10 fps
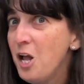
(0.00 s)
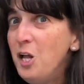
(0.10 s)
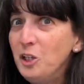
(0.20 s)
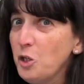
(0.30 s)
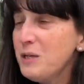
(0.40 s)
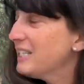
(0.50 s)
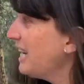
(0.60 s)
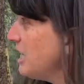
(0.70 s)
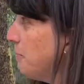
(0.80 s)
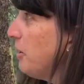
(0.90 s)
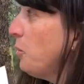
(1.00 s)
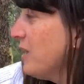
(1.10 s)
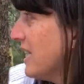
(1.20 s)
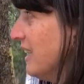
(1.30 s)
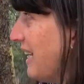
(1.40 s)
Louis Keseberg was
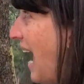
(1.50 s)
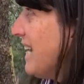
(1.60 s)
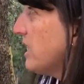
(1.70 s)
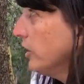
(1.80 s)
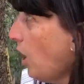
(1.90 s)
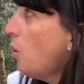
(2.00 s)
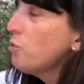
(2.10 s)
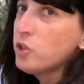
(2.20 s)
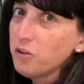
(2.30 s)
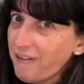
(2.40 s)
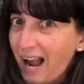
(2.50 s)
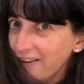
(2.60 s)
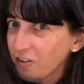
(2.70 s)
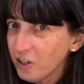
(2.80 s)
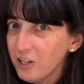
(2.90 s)
the last lone
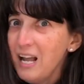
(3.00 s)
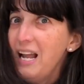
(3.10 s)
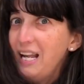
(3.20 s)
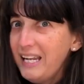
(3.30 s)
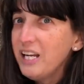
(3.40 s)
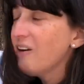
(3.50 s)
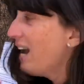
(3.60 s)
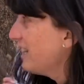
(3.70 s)
survivor here at